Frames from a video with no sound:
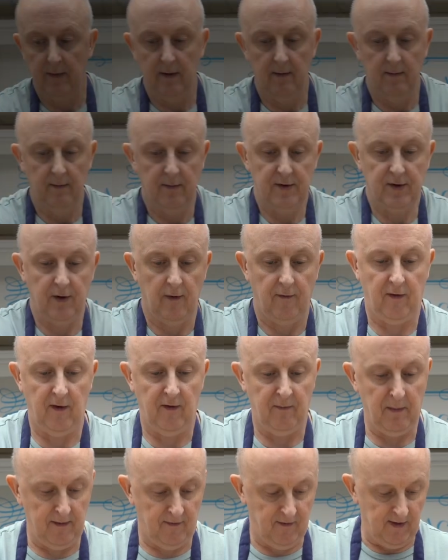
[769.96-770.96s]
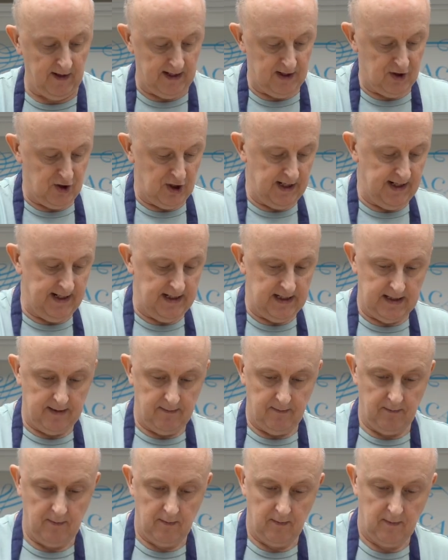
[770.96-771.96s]
so for my Philly cheese,
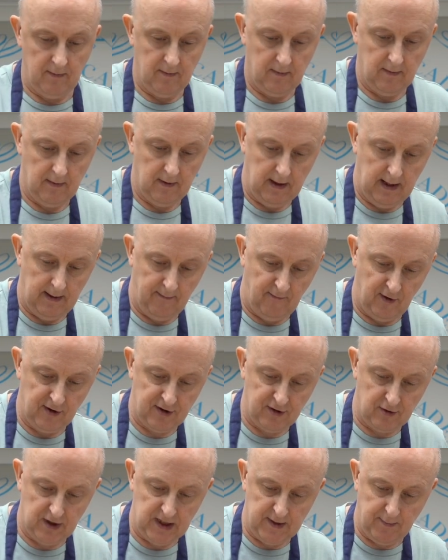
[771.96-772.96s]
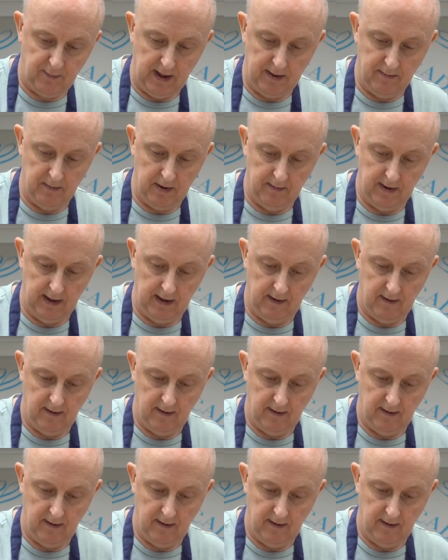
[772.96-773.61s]
I'm first going to spread my meat,